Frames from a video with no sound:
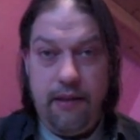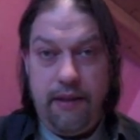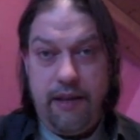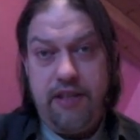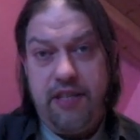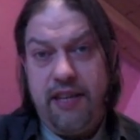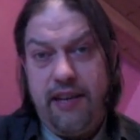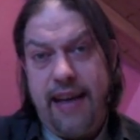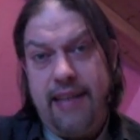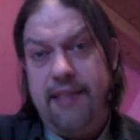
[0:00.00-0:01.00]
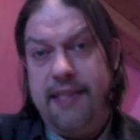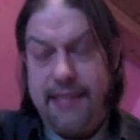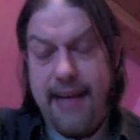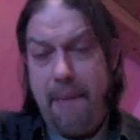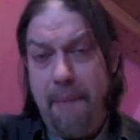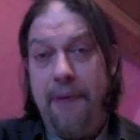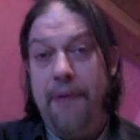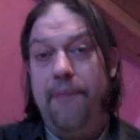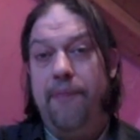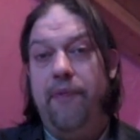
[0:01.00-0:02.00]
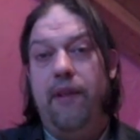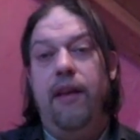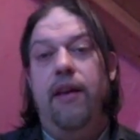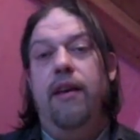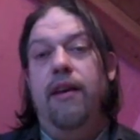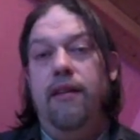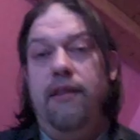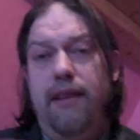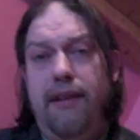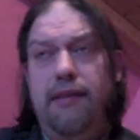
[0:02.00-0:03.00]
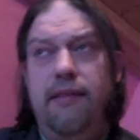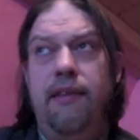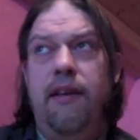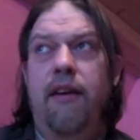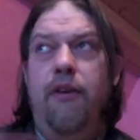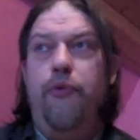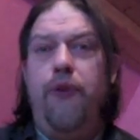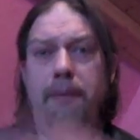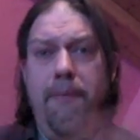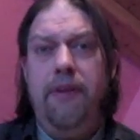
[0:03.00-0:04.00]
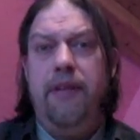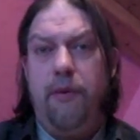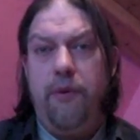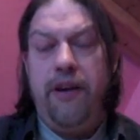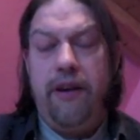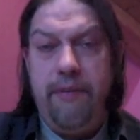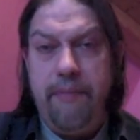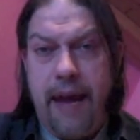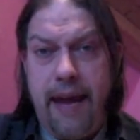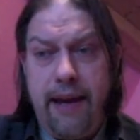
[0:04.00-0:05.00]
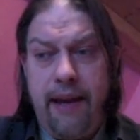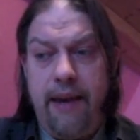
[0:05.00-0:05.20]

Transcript: there's the next step. This rumble that we're going to make